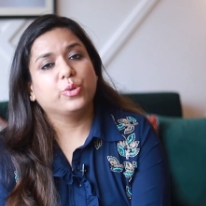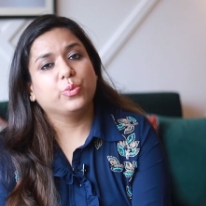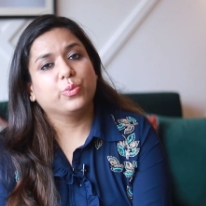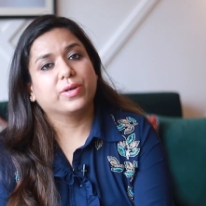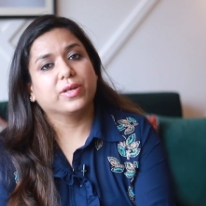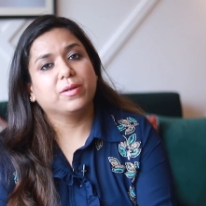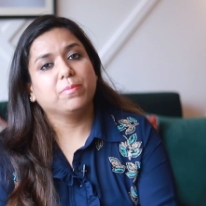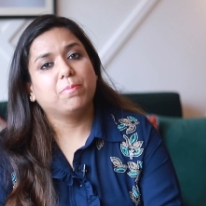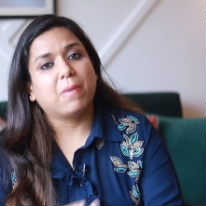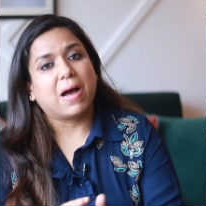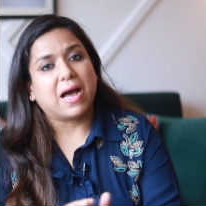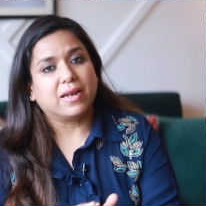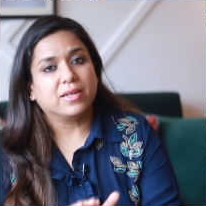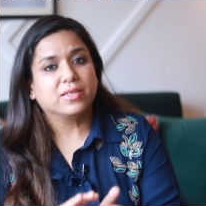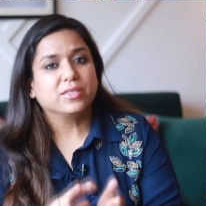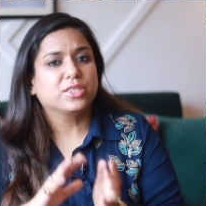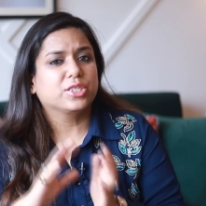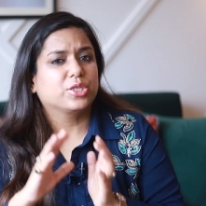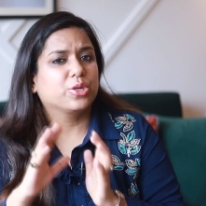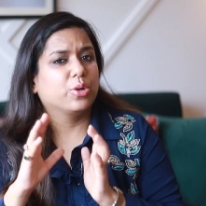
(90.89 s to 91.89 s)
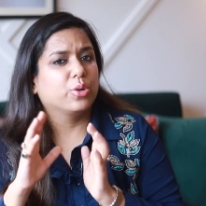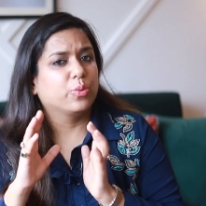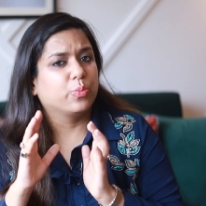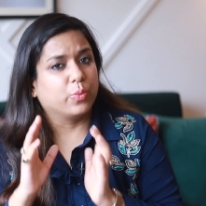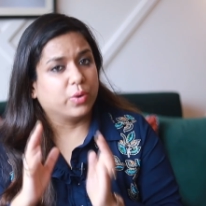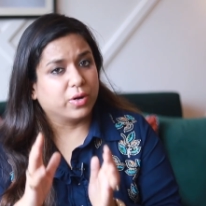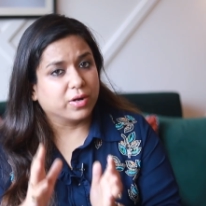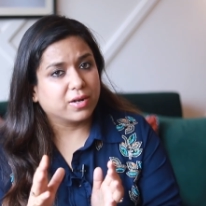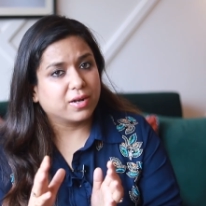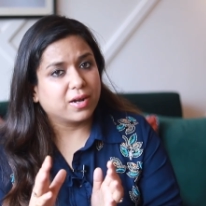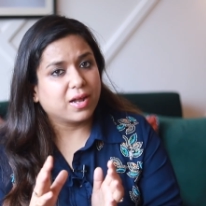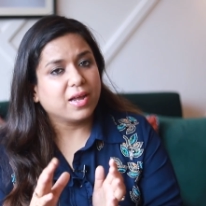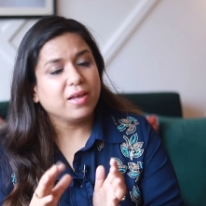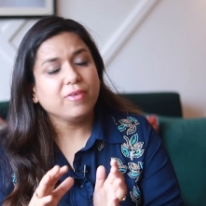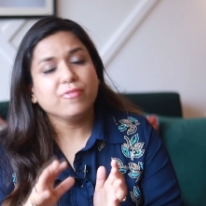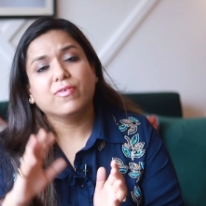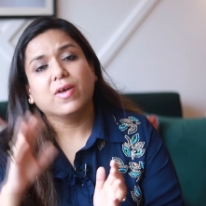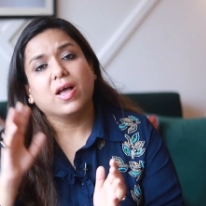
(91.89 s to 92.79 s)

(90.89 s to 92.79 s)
you can balance your work life